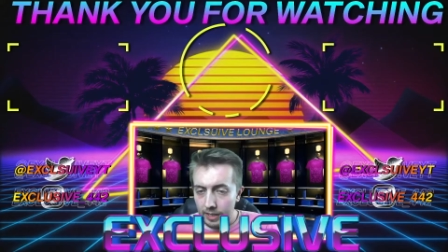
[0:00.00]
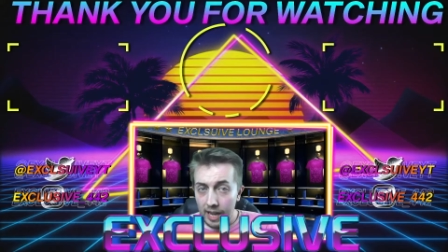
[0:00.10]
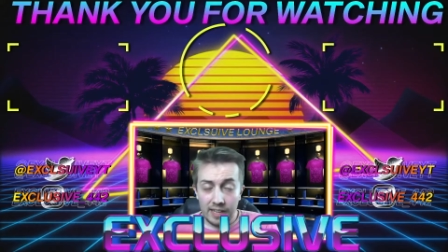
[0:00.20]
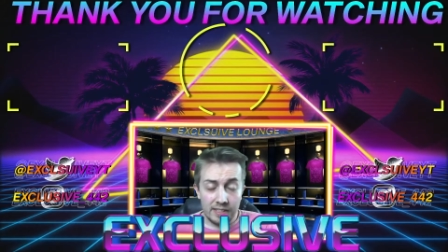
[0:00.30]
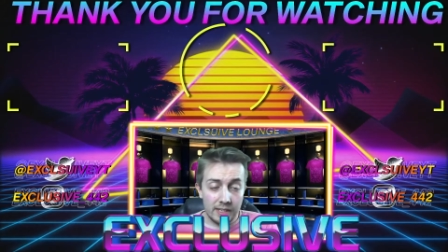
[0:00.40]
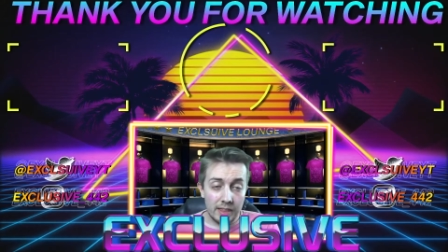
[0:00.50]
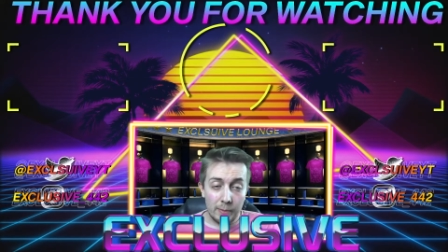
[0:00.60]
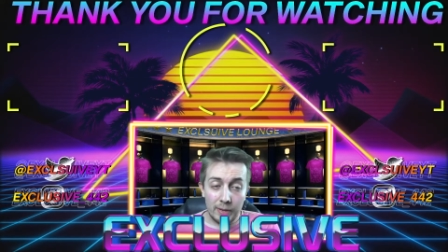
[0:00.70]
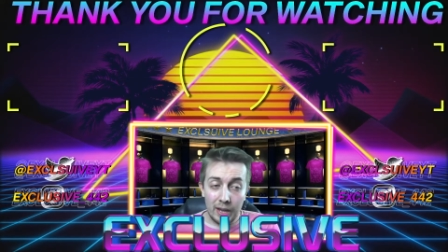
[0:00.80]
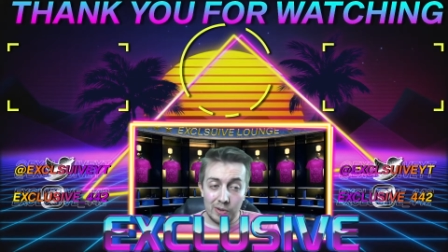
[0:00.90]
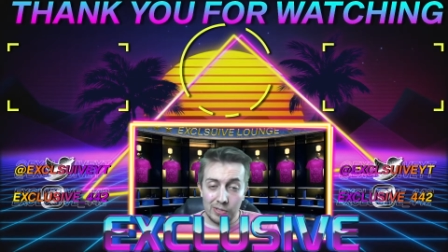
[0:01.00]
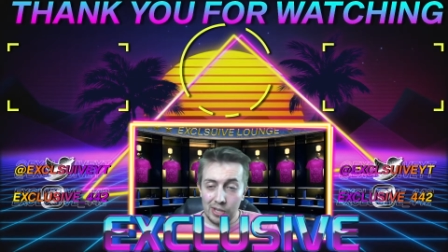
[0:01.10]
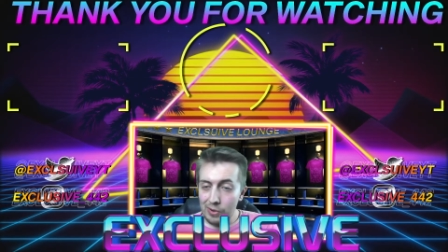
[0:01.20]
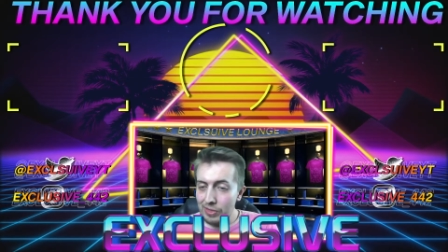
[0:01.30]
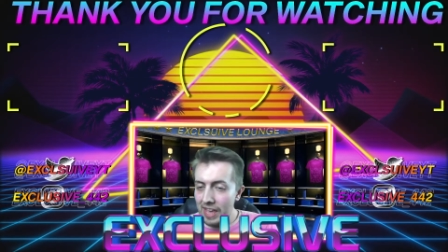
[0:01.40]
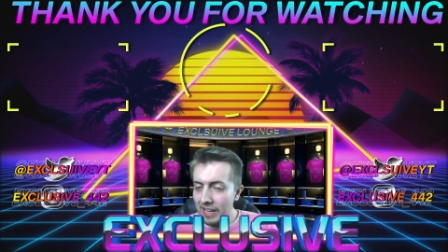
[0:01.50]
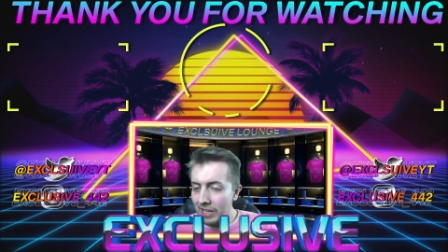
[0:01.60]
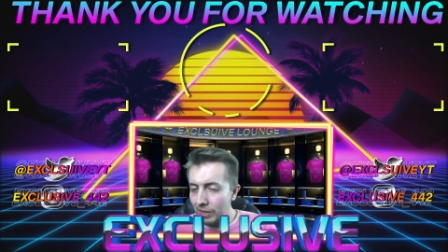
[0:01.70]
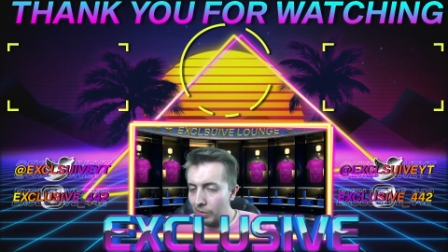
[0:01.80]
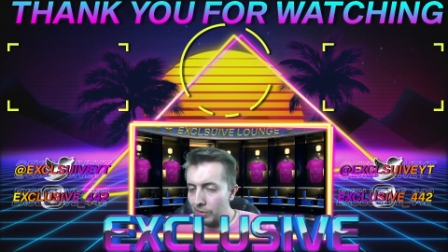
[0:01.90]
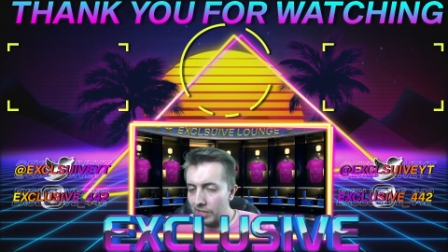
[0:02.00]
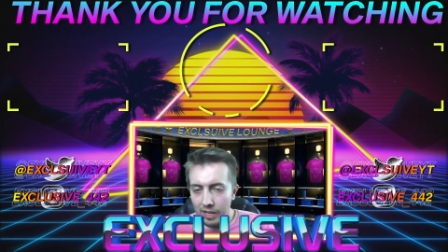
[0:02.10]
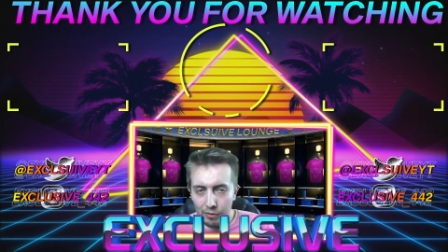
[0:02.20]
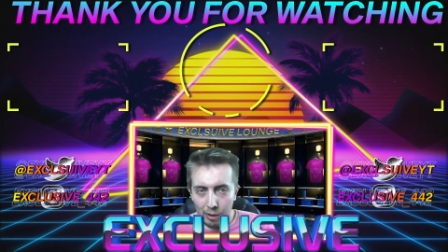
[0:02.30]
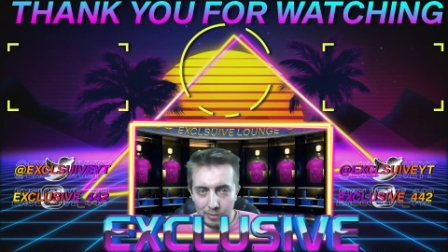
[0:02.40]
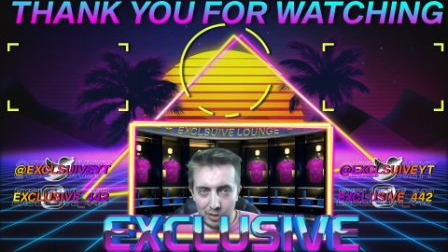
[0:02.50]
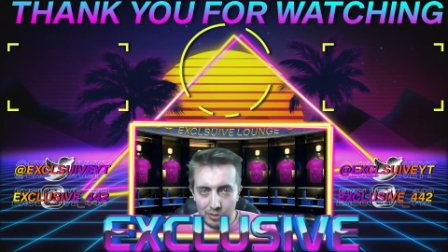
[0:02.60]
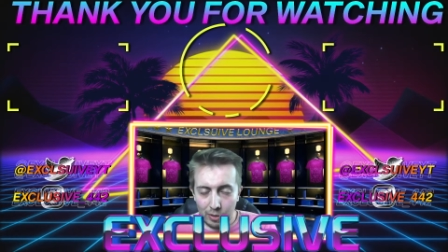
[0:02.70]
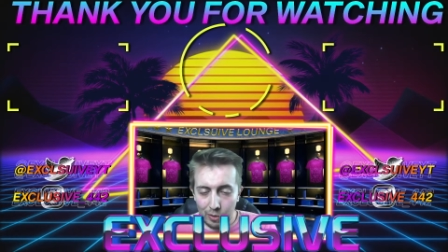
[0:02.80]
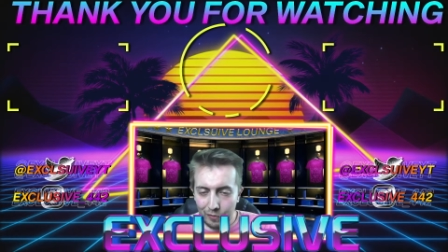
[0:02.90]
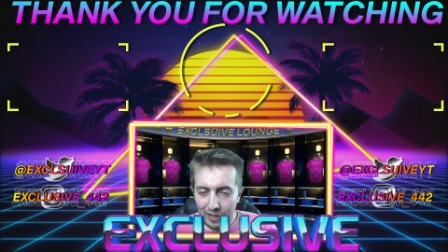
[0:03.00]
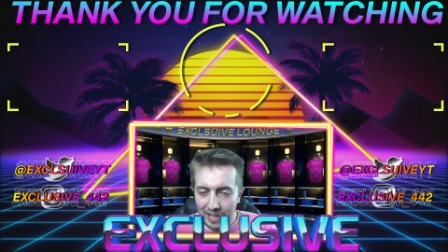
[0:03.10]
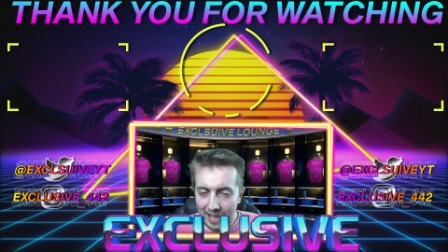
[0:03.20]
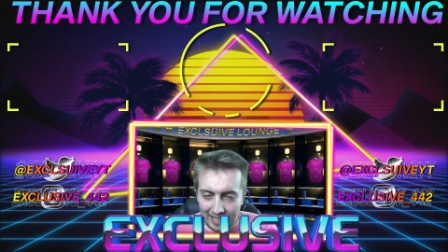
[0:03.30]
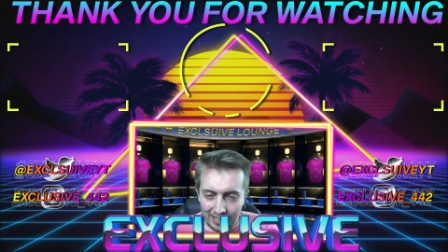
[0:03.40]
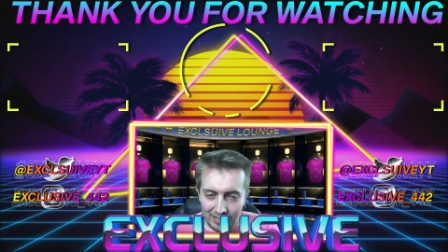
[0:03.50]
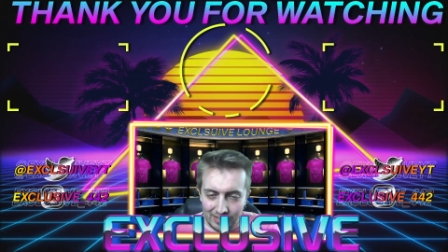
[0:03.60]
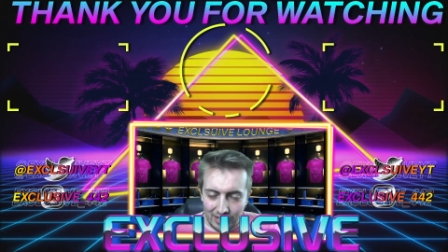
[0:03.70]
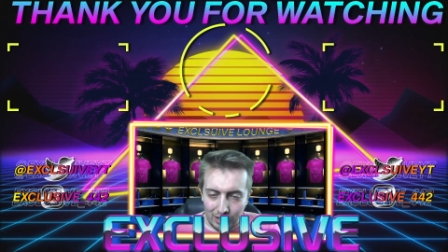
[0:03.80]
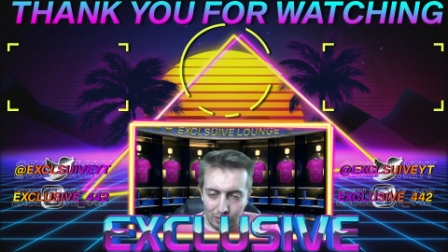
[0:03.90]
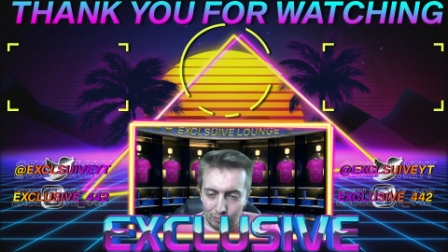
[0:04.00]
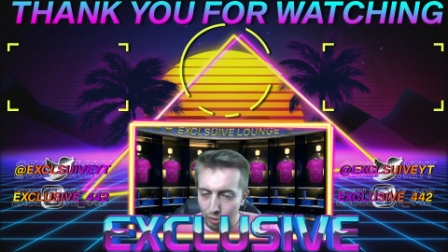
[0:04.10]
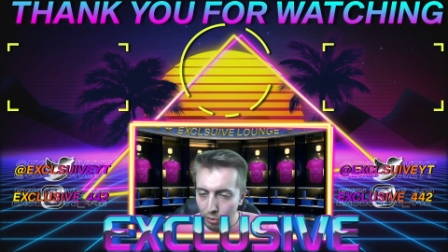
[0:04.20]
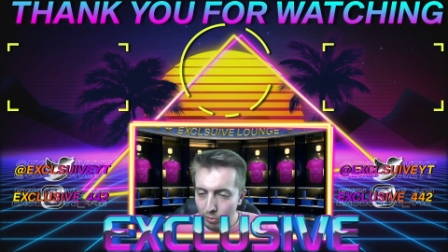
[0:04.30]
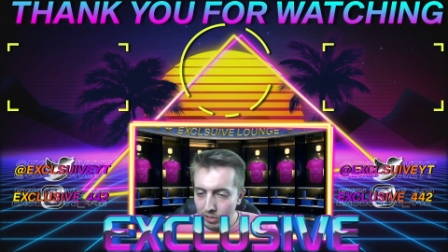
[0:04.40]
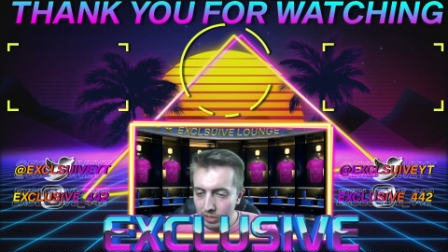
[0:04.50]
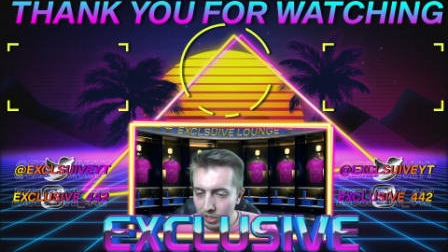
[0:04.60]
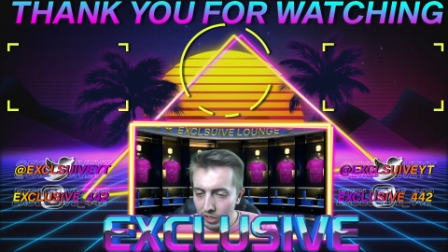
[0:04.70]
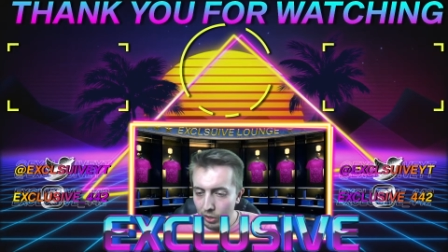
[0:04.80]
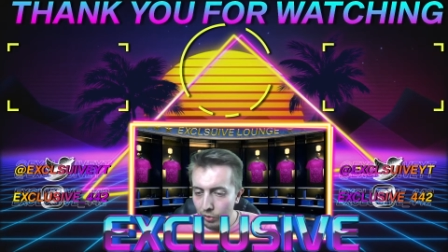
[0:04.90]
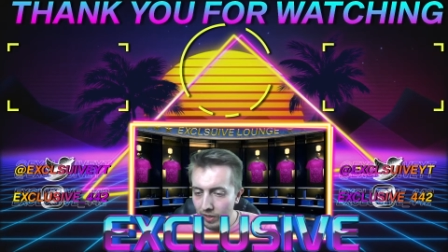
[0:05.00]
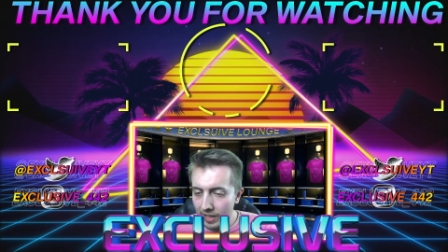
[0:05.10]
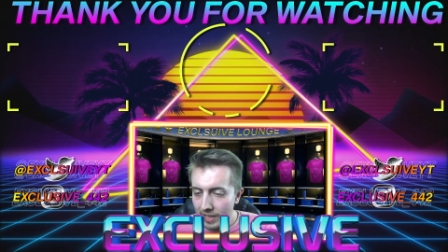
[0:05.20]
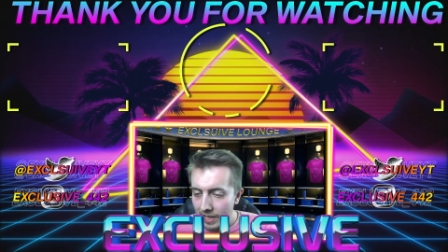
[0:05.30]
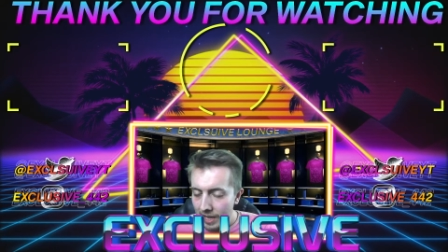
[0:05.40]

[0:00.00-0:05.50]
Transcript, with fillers: And there we go. So there concludes another episode of the England Road to Glory.